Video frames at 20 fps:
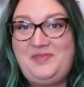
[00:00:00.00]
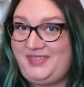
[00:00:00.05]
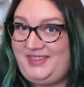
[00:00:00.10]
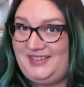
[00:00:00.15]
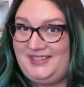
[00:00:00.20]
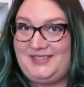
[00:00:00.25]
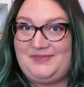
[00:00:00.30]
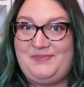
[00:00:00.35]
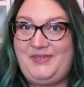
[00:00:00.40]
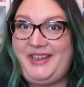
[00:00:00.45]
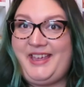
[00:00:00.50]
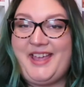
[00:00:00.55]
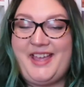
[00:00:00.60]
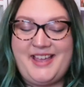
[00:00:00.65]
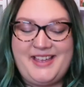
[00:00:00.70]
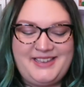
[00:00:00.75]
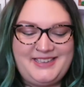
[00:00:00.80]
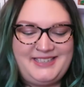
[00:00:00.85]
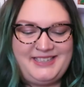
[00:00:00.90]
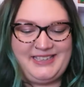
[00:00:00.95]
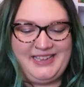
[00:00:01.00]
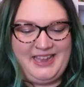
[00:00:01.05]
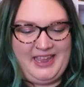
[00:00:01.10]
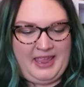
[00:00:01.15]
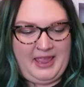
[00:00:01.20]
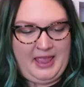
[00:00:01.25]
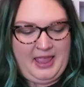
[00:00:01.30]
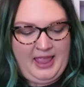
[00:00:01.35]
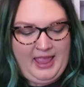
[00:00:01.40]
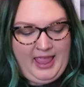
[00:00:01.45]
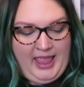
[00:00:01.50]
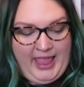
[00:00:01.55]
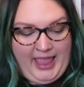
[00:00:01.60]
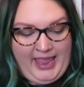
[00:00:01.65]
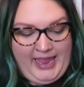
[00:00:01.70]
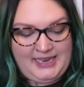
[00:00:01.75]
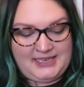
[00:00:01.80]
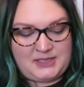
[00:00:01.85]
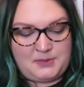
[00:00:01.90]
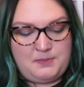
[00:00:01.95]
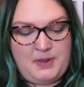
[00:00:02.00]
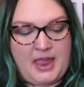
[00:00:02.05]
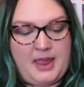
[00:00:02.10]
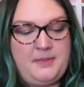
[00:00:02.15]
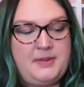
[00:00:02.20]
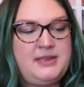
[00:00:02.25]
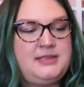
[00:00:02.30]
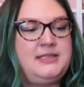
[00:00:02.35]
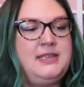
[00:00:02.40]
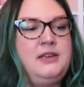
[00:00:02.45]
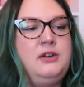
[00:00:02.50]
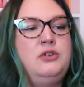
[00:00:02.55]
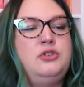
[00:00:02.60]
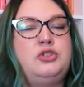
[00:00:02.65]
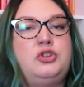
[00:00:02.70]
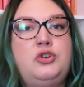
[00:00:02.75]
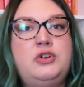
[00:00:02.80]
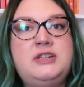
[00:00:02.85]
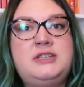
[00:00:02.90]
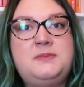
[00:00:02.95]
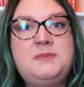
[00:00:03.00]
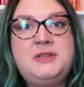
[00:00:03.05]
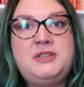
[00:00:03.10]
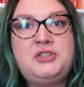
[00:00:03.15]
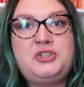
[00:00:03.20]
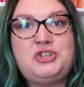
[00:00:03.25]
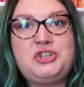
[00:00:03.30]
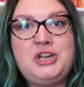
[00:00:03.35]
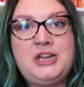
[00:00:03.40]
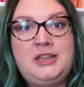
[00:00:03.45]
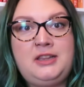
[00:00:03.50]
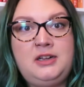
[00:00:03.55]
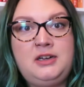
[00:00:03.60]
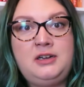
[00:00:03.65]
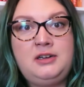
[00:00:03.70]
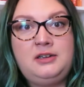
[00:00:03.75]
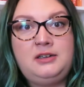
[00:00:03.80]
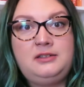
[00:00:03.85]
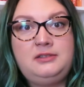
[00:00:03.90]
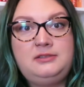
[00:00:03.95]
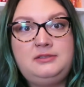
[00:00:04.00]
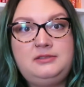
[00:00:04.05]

Just because. It's Babysitters Christmas Chiller.